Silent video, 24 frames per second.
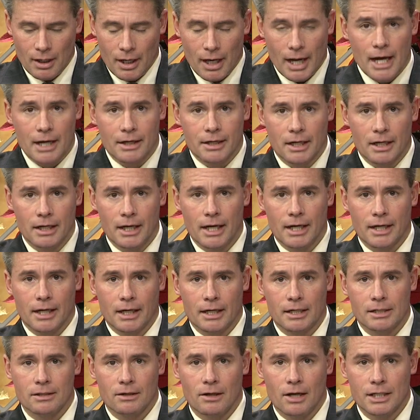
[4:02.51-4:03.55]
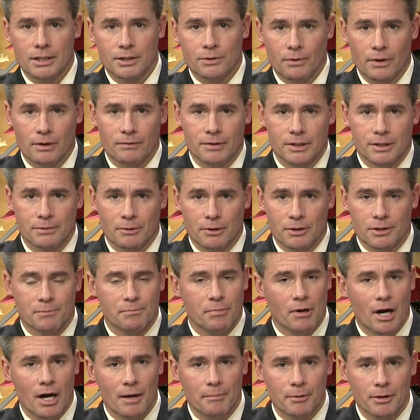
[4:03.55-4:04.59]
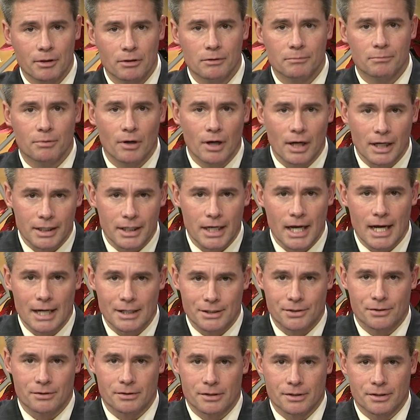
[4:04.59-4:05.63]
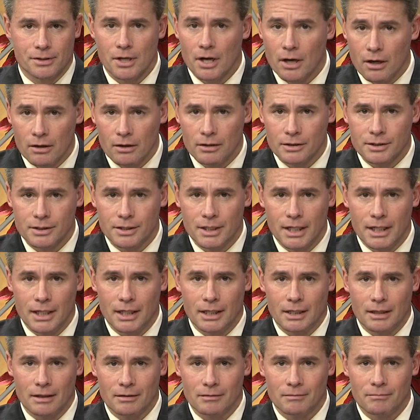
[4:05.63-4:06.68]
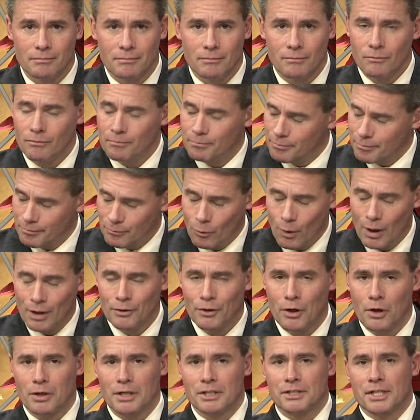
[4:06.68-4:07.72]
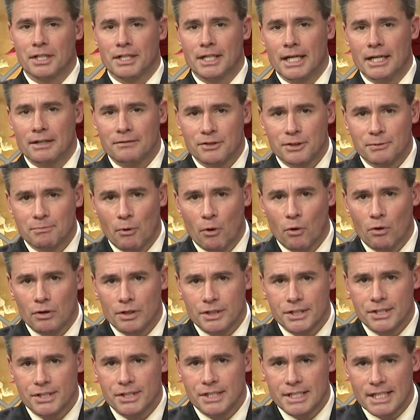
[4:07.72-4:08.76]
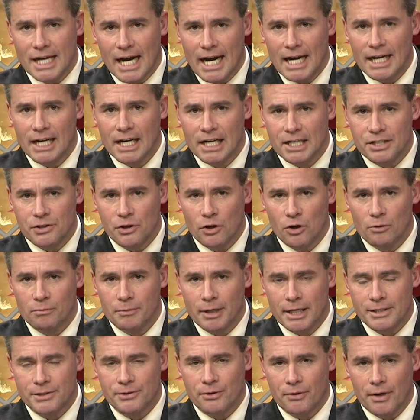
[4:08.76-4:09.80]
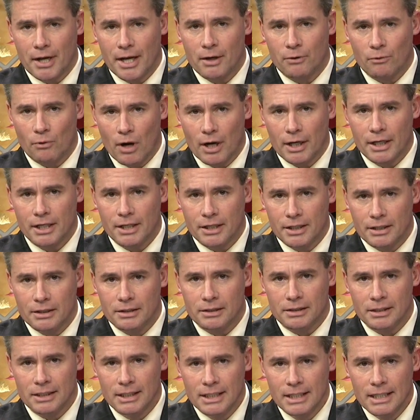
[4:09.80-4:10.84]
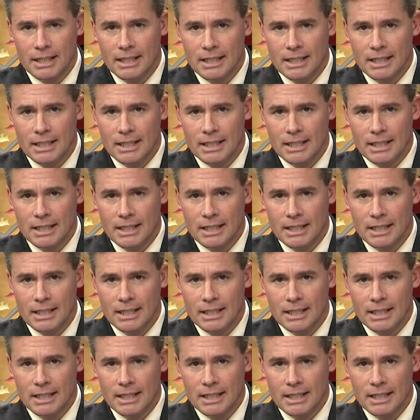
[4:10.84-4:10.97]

And Connecticut has lost one of its most popular broadcasters, Arnold Dean. Well known as the Dean of Sports, died at his home yesterday in Rocky Hill.